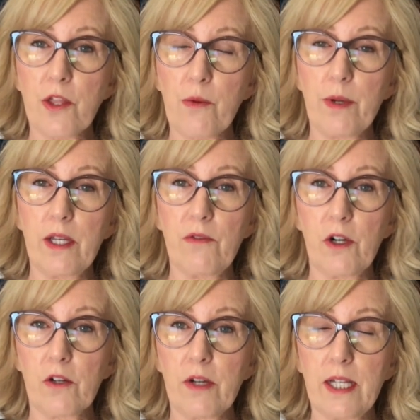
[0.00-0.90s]
3 of
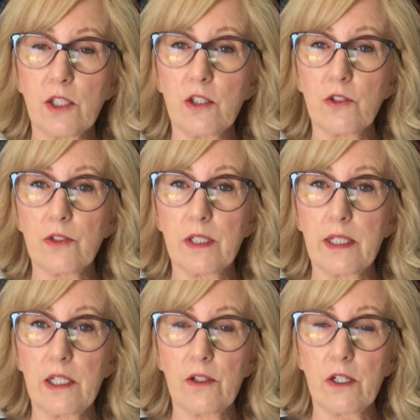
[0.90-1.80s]
our grandchildren
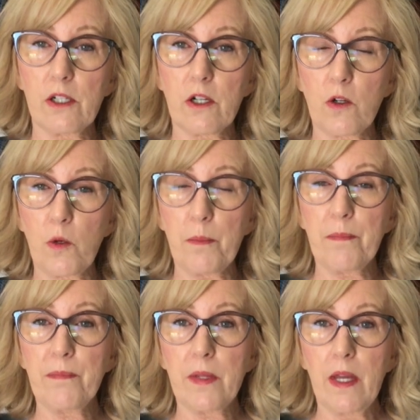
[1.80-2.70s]
here at our home
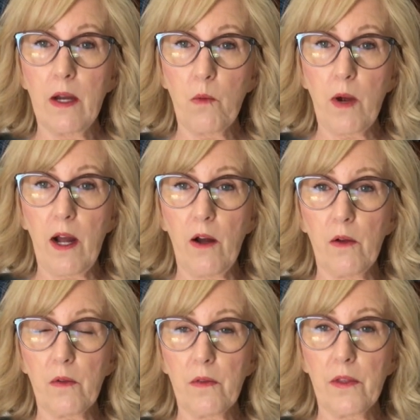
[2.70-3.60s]
while